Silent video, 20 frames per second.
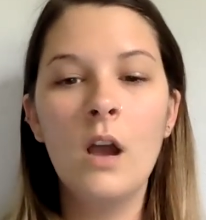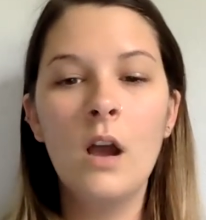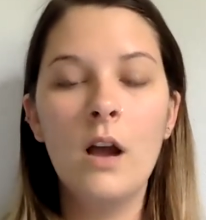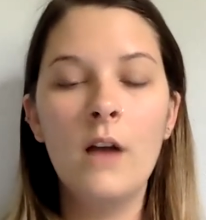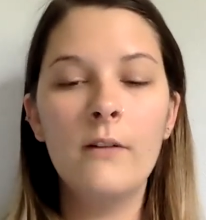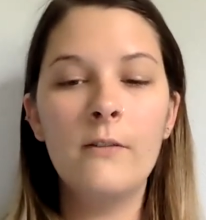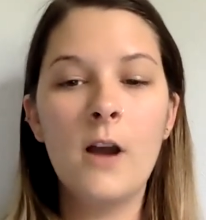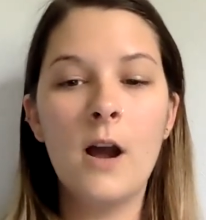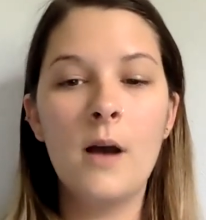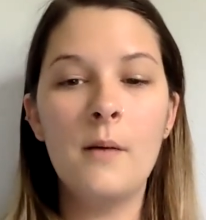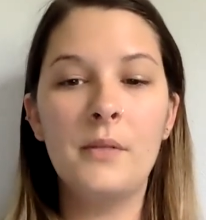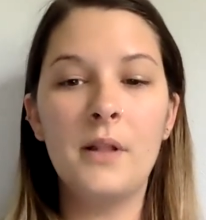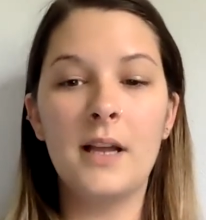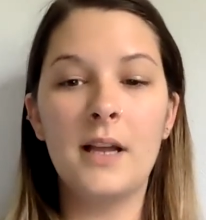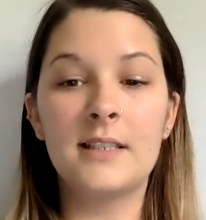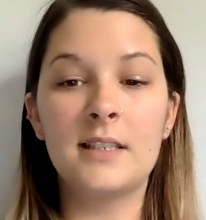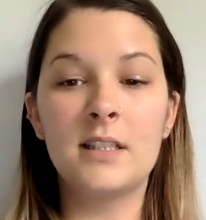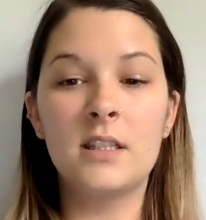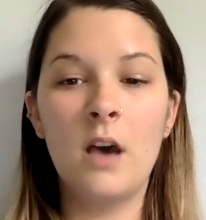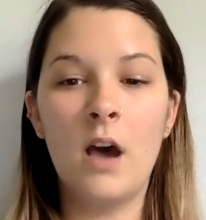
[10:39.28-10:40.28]
of
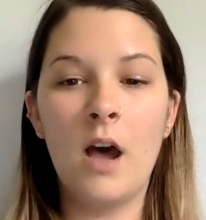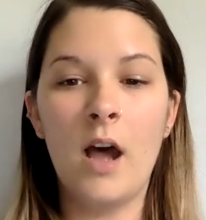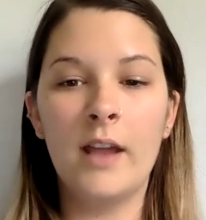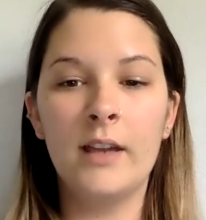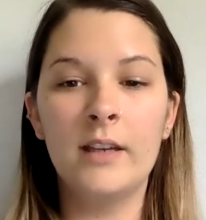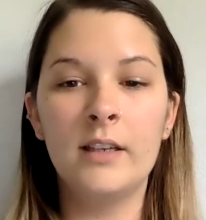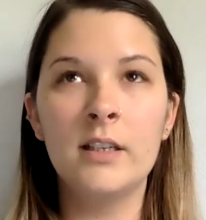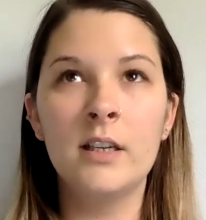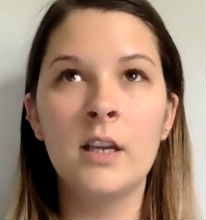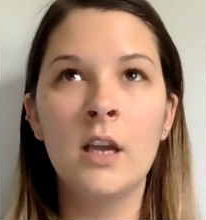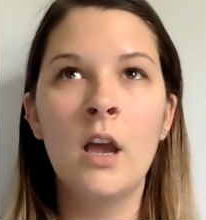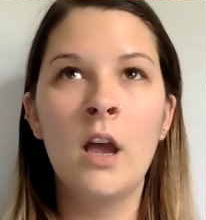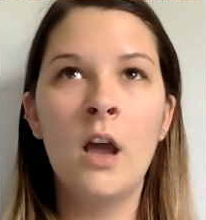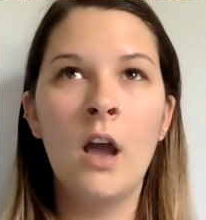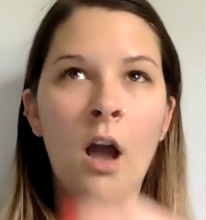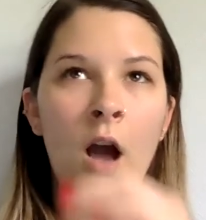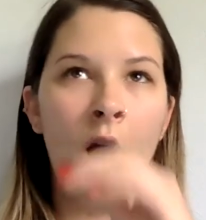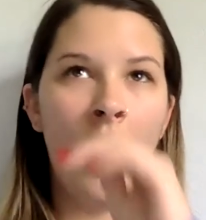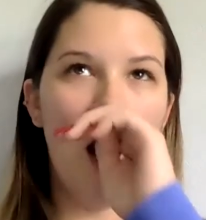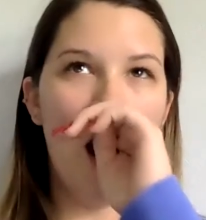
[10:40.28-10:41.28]
complex thought.
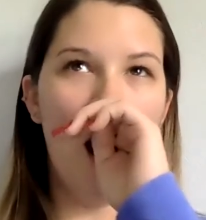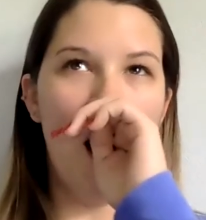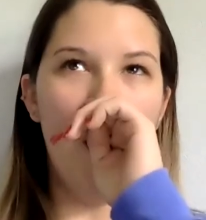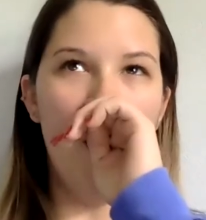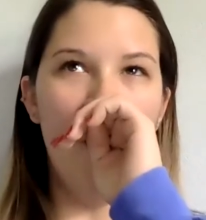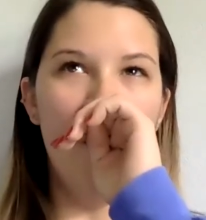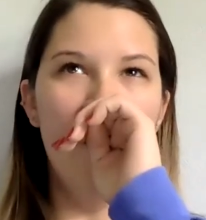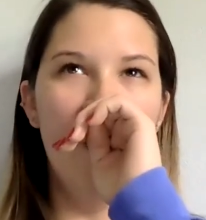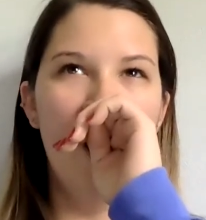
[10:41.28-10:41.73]
Uh,